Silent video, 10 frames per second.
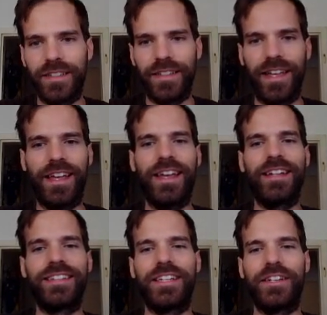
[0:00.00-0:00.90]
And
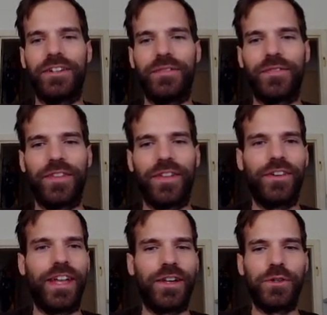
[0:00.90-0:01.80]
it's here.
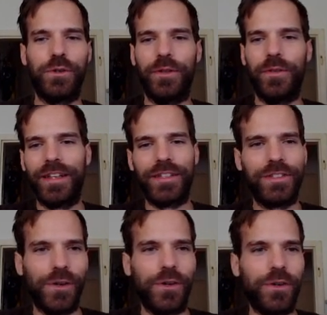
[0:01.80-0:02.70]
Okay, cool.
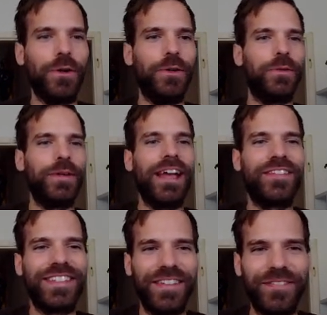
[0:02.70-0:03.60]
So cool. We have
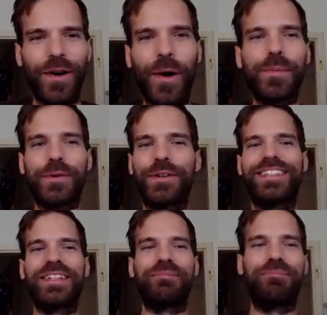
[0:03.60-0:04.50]
some
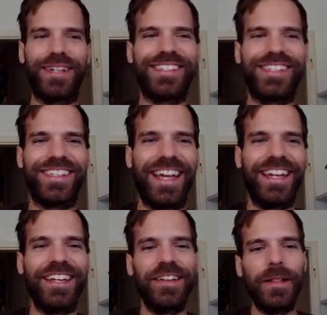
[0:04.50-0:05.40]
operating budget
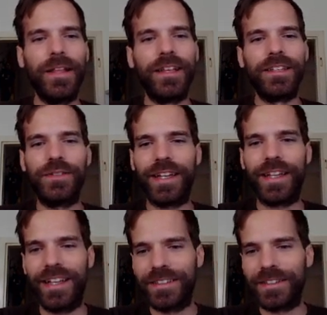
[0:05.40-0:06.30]
again. So we
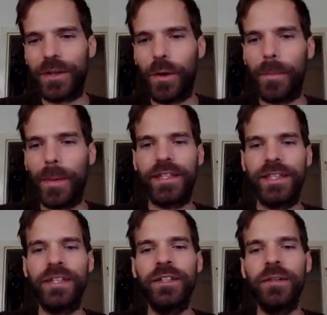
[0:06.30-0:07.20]
can go back
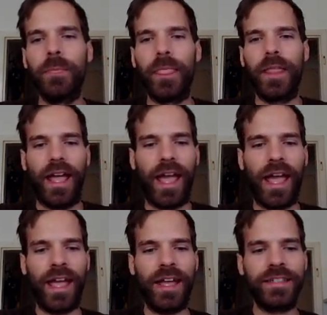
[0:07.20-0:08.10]
here
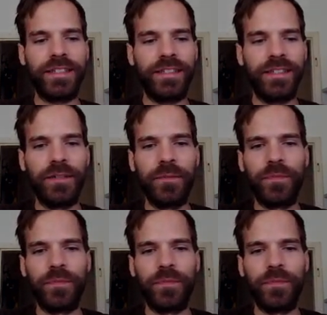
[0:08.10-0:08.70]
and uh,